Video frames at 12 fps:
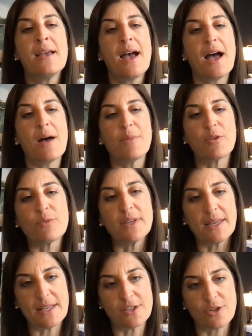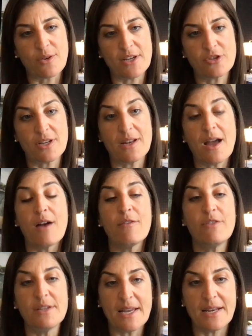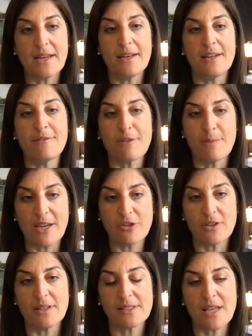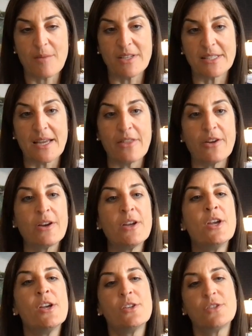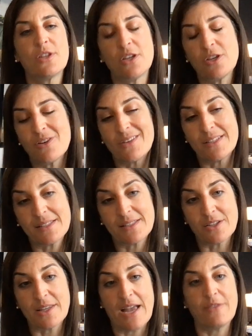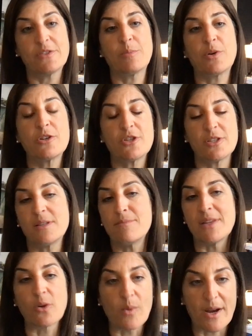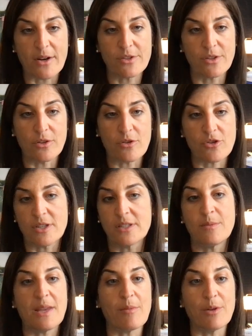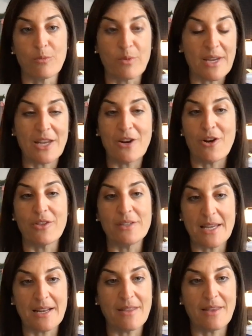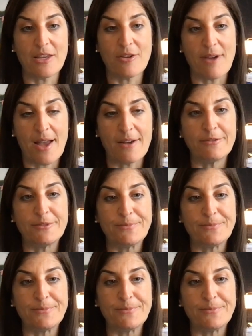but really integration of the data and information that's coming together so that you don't necessarily have to purchase a middleware solution to be able to read all the data that you have.